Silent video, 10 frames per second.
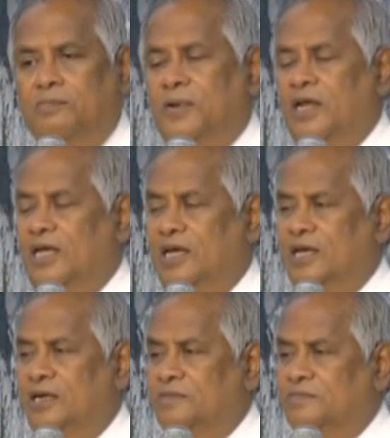
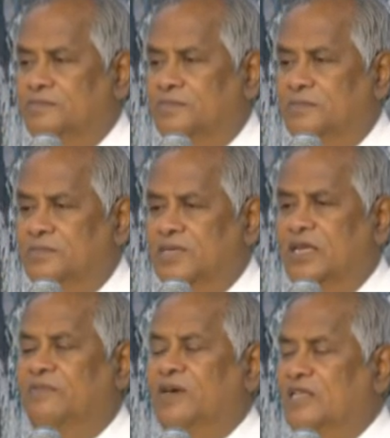pray
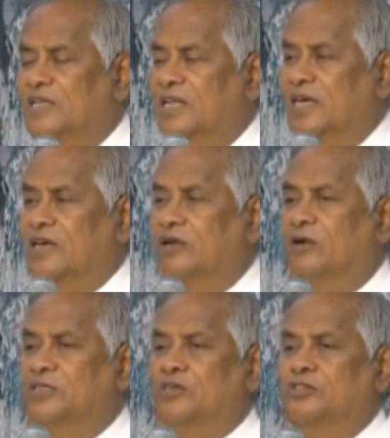in a way that they can
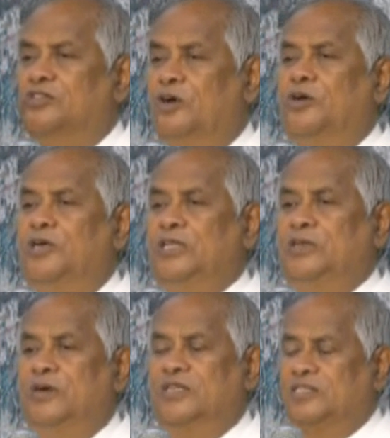also join
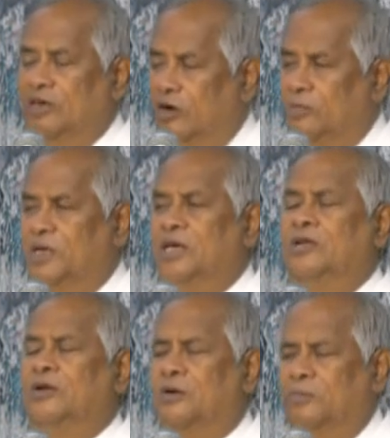you and say,
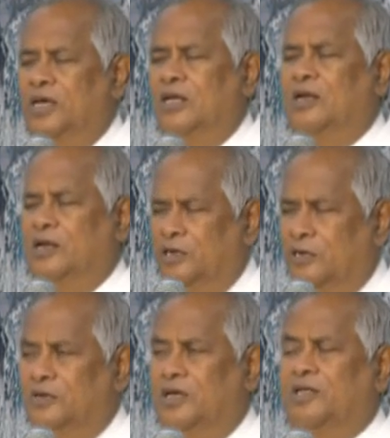Amen, Amen,
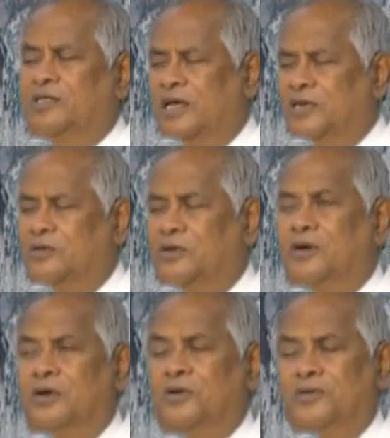Hallelujah, thank you,
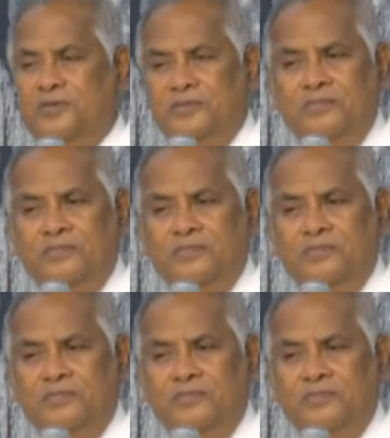Lord.